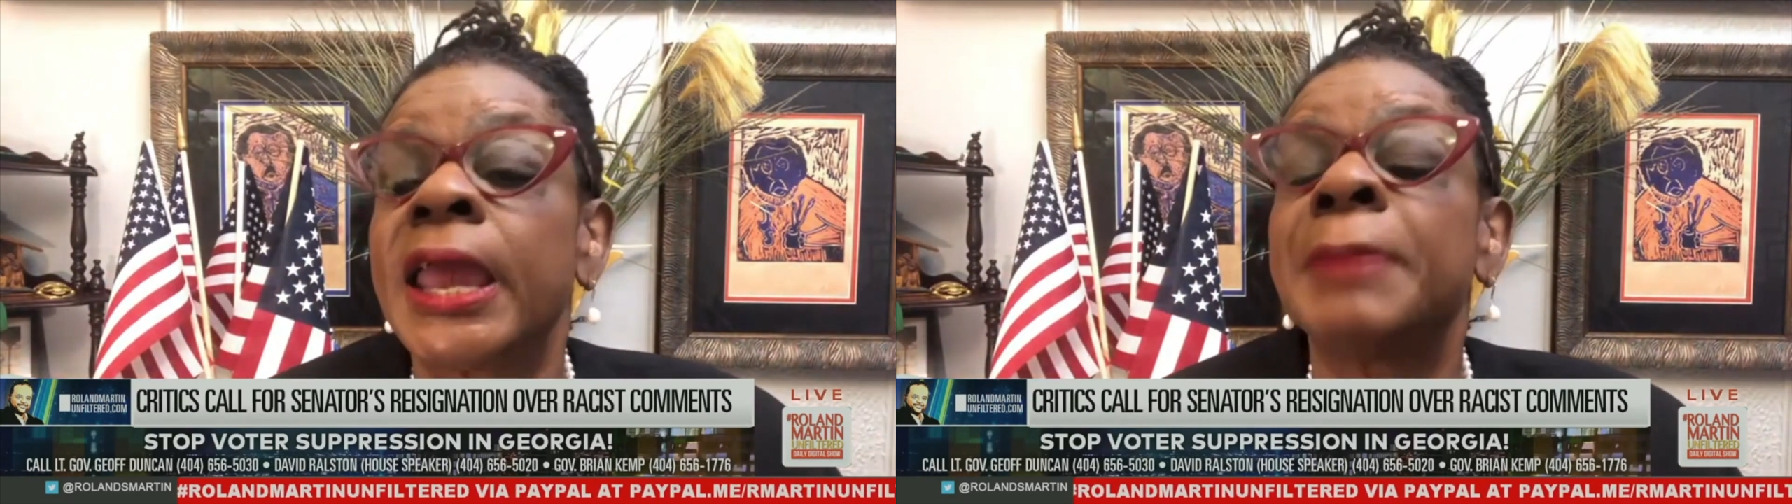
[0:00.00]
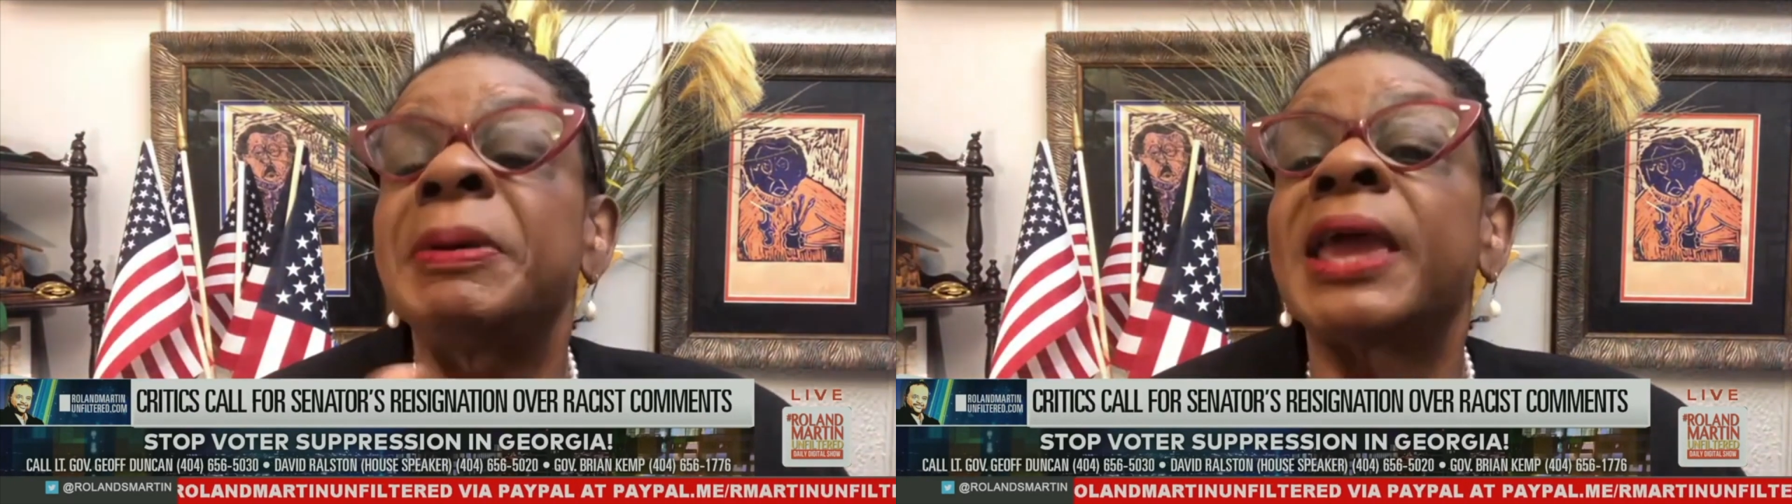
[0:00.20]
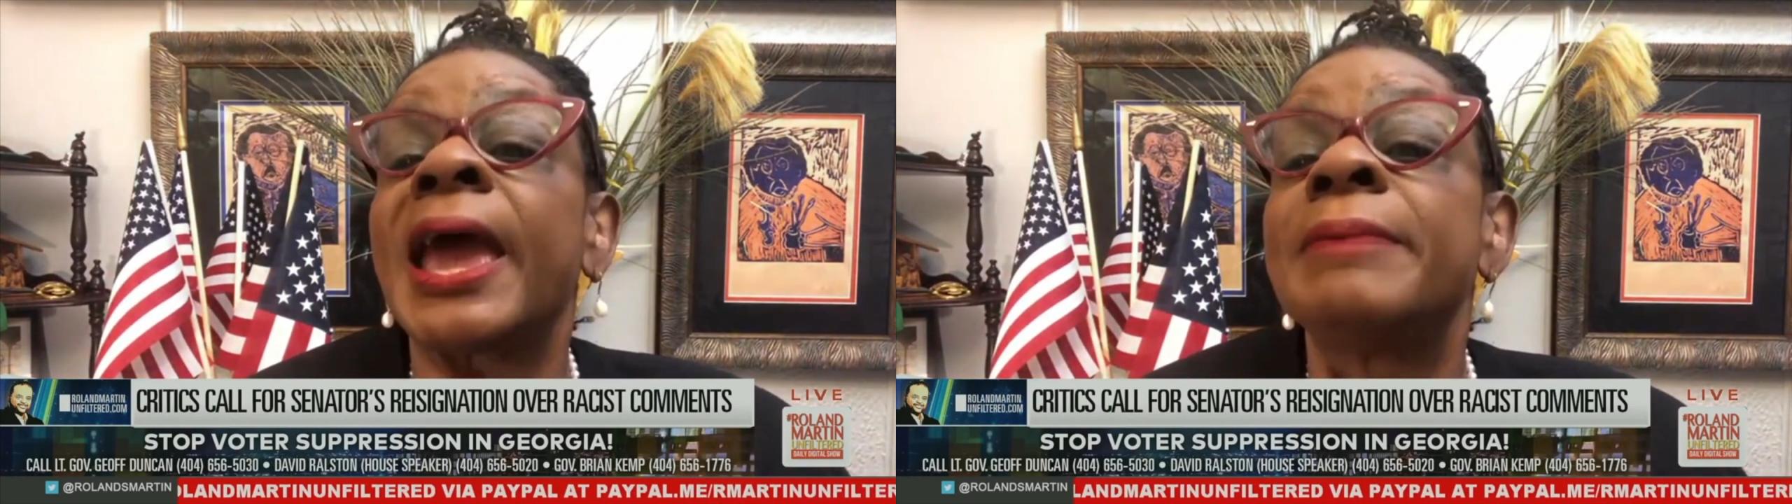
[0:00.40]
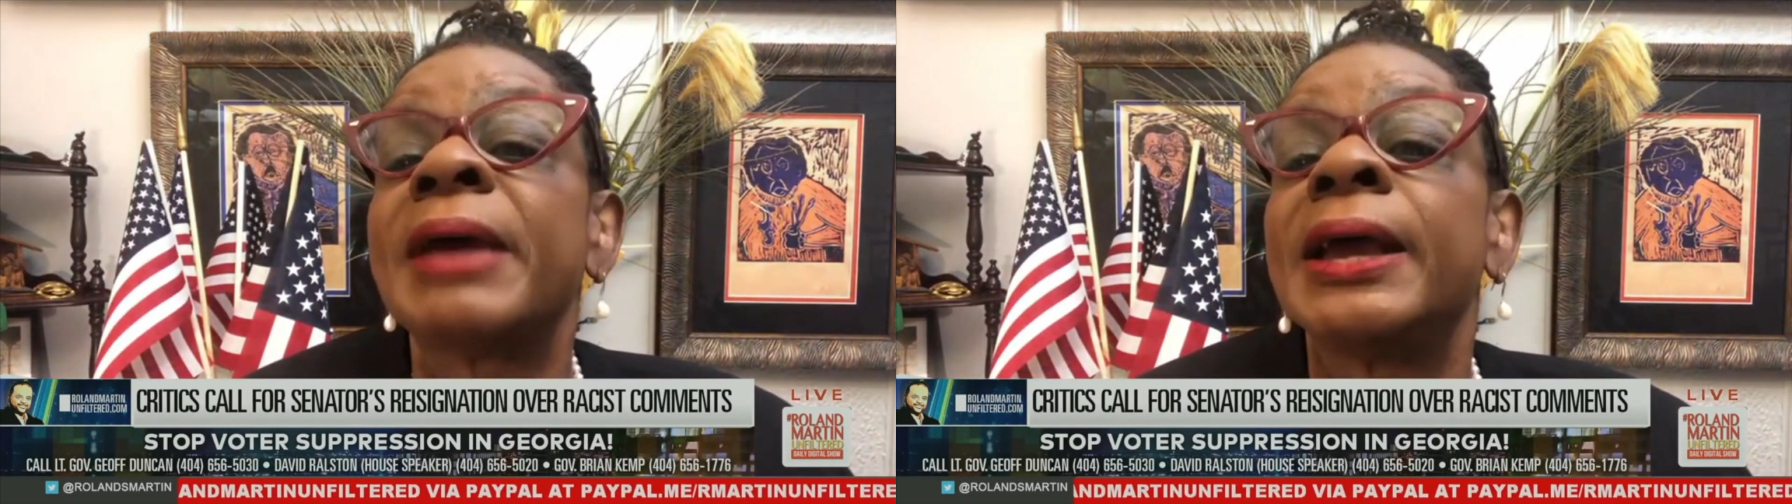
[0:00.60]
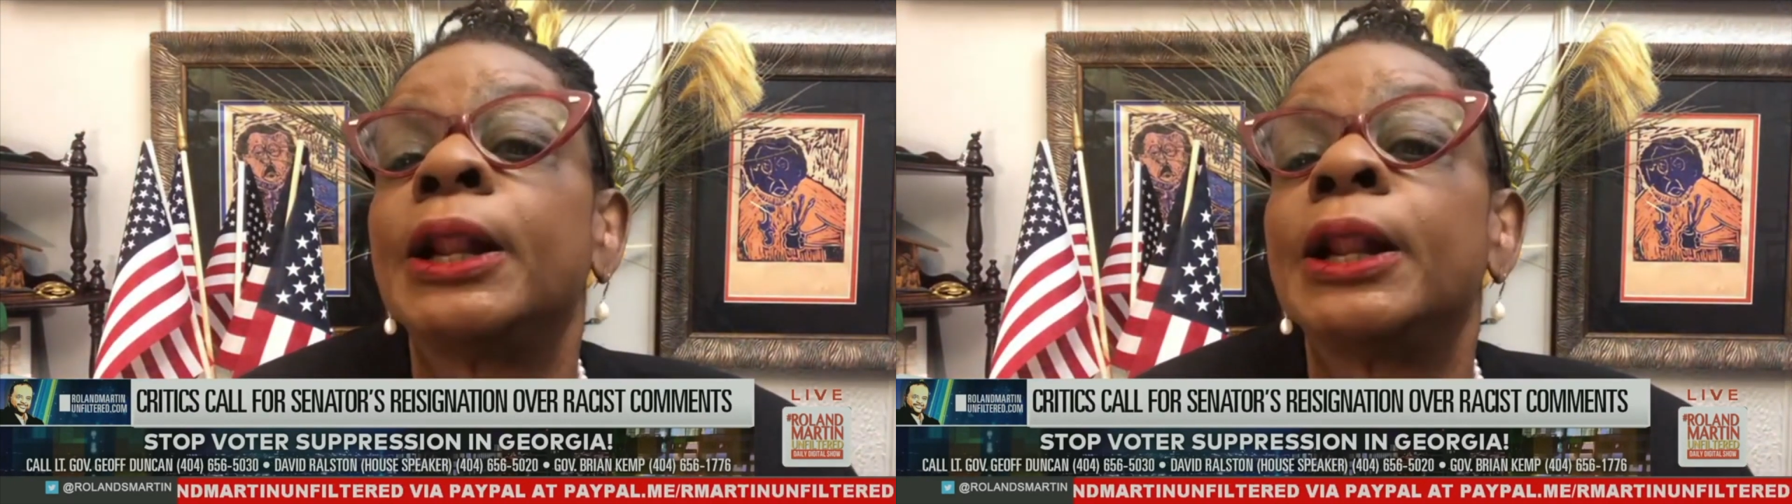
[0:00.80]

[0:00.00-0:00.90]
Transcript: It became a